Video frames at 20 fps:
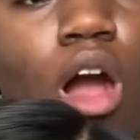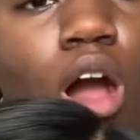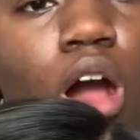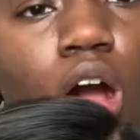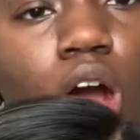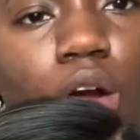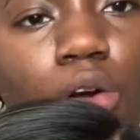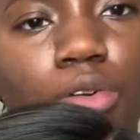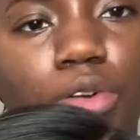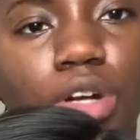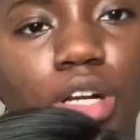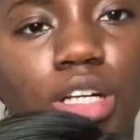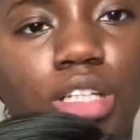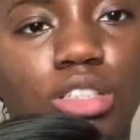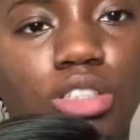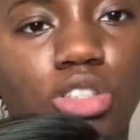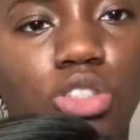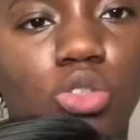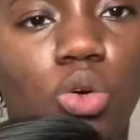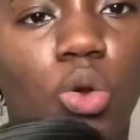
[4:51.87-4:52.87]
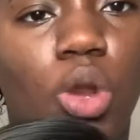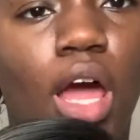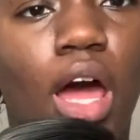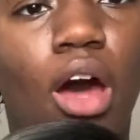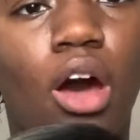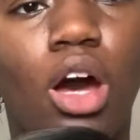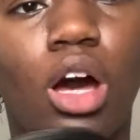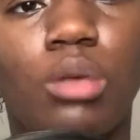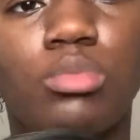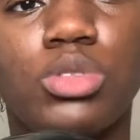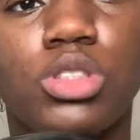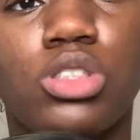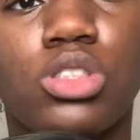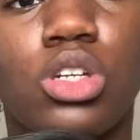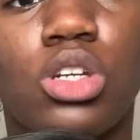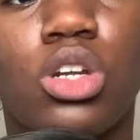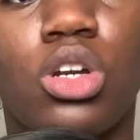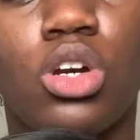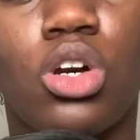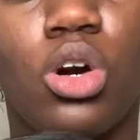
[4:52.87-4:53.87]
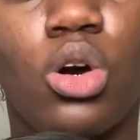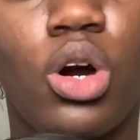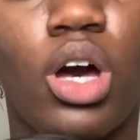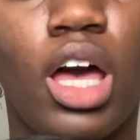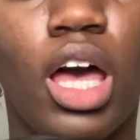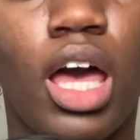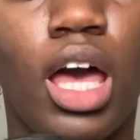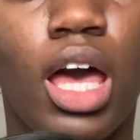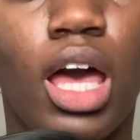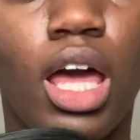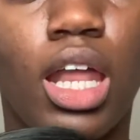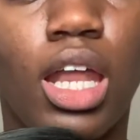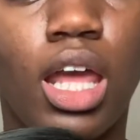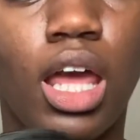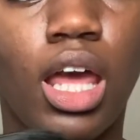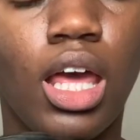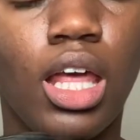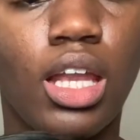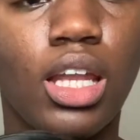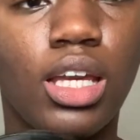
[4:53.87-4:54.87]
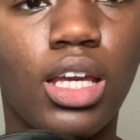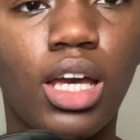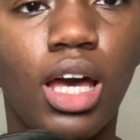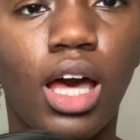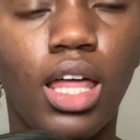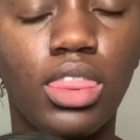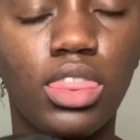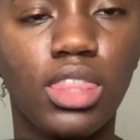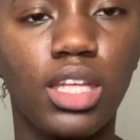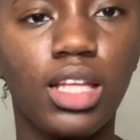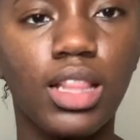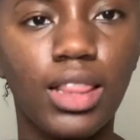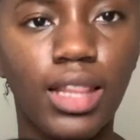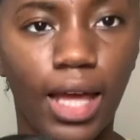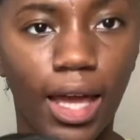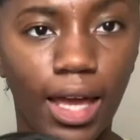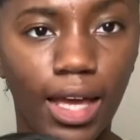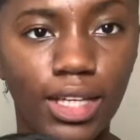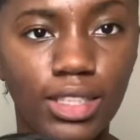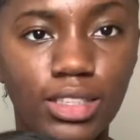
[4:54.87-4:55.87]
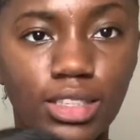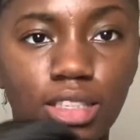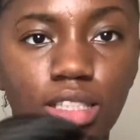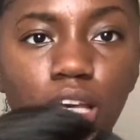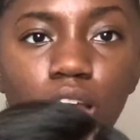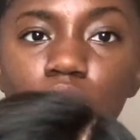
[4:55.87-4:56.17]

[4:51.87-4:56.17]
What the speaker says: All right, so now I'm just gonna go ahead and cut the lace